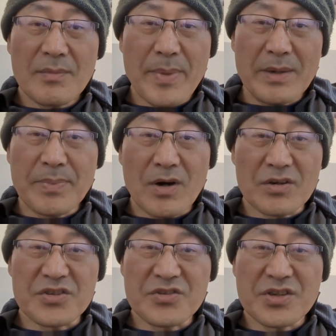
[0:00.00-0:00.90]

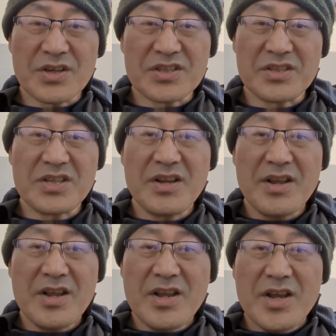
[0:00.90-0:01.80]
bedbugs just
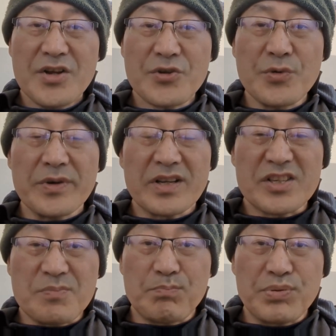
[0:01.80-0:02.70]
doing a
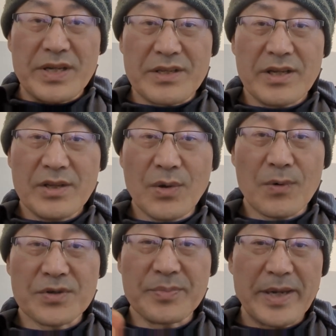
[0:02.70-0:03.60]
sprint
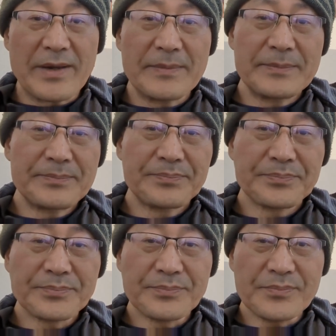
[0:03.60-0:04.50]
towards me.
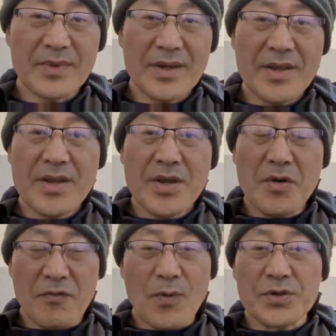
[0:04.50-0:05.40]

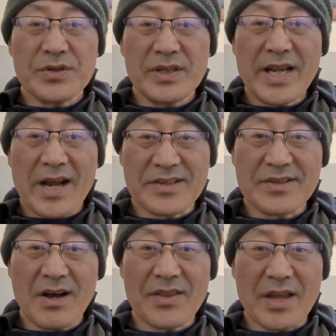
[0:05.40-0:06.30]
Fortunately, I
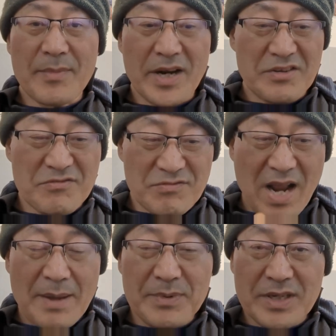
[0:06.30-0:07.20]
saw them and I
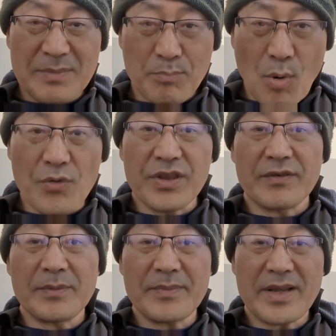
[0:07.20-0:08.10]
grabbed both of
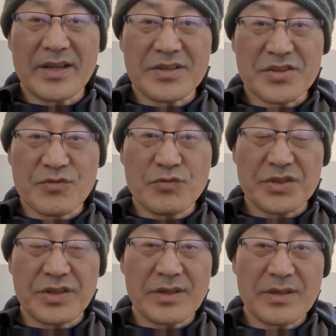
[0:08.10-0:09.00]
them and just
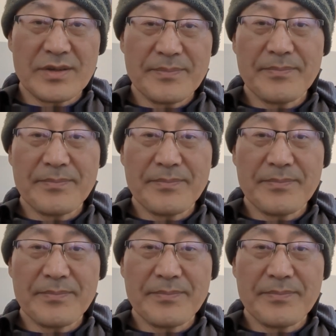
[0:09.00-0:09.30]
squished it.